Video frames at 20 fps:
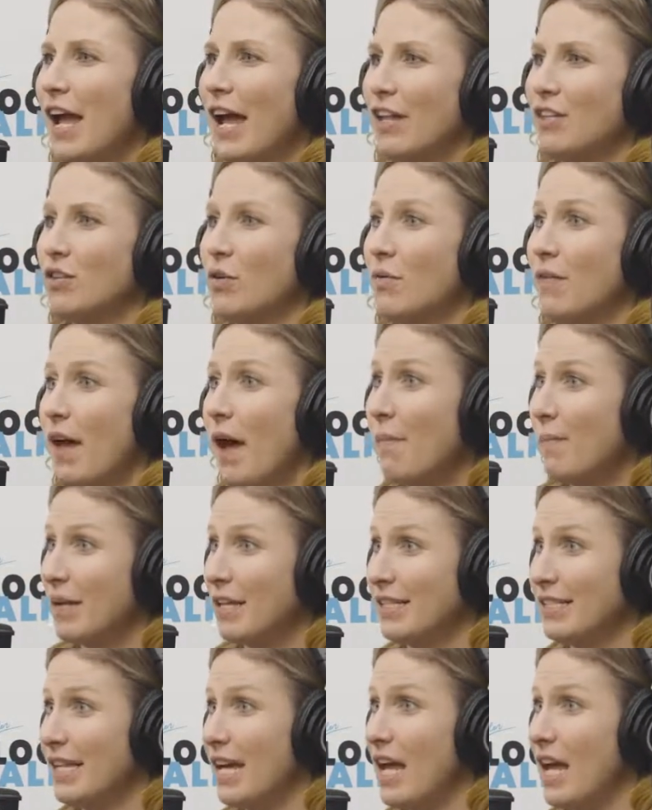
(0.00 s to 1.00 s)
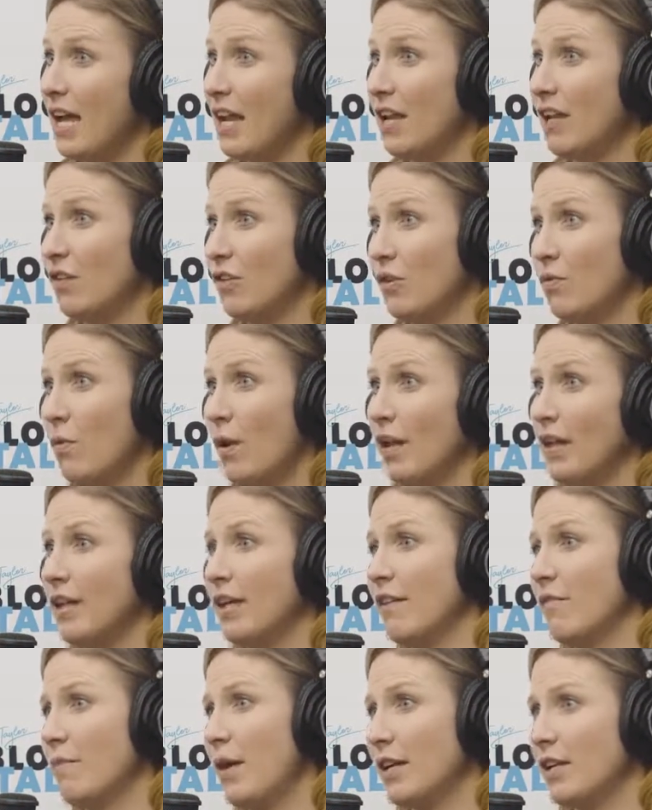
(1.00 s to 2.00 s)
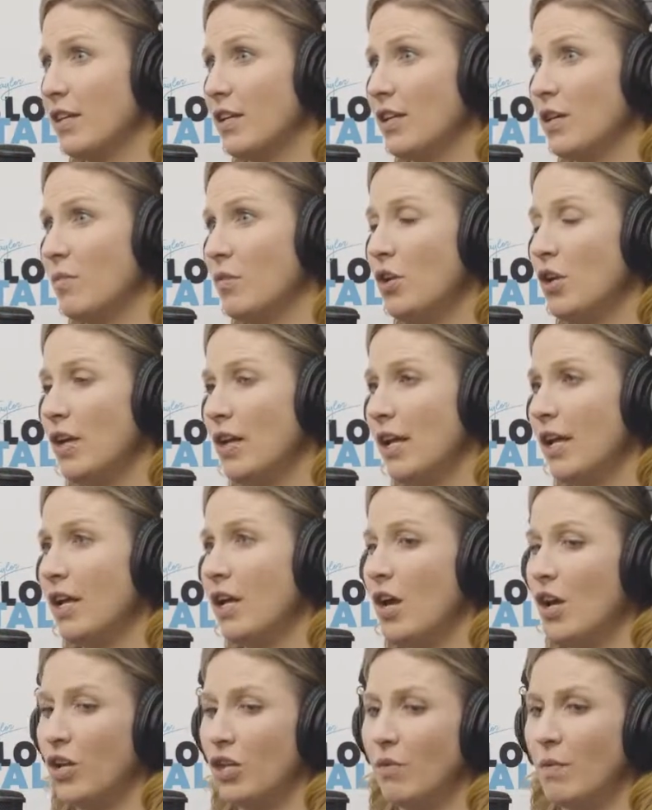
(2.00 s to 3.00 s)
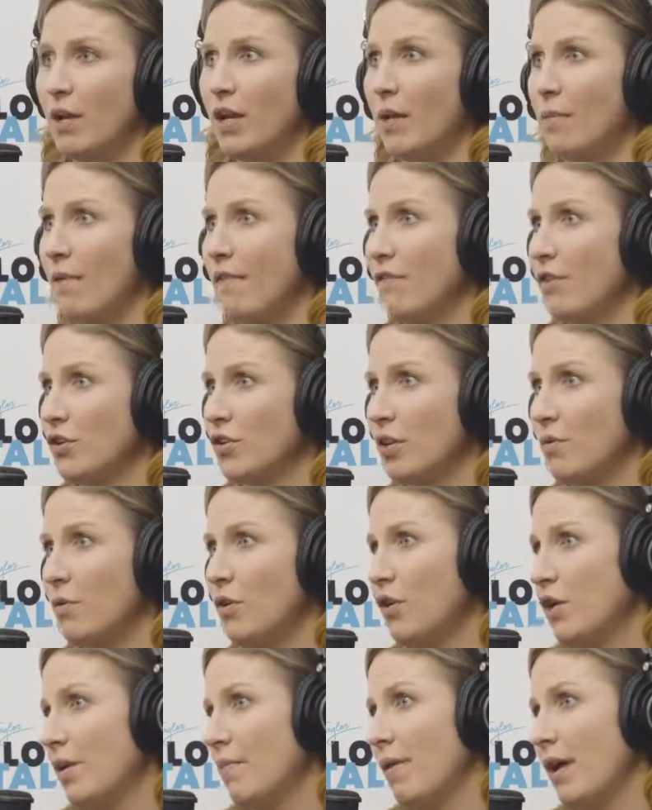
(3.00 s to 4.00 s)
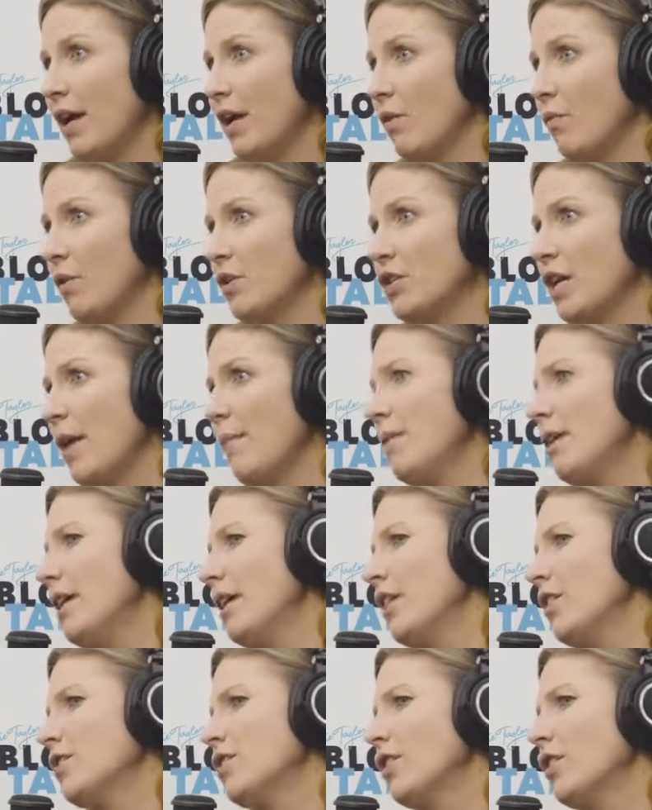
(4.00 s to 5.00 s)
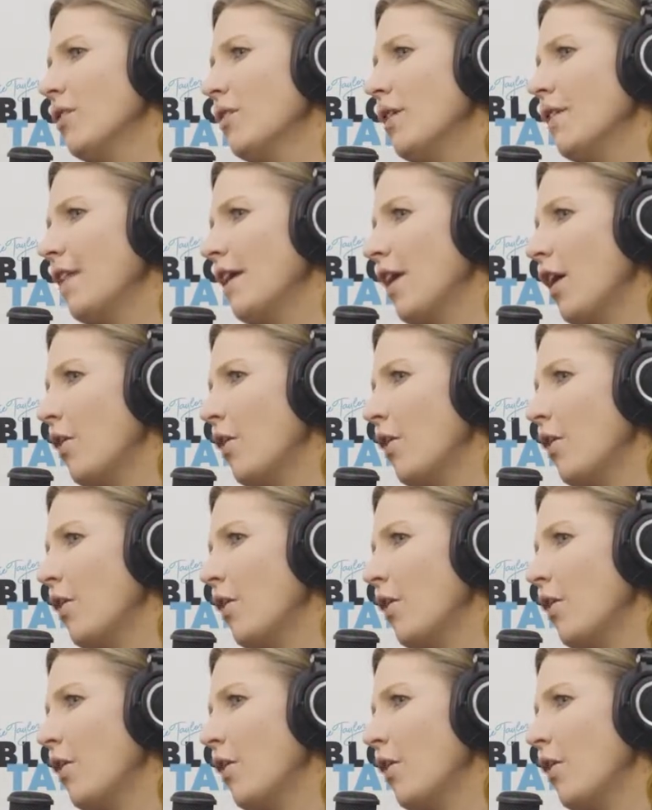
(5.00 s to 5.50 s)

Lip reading: And so that being said, you wanting to give back to the community, you end up at First Community Bank, which how many years ago did they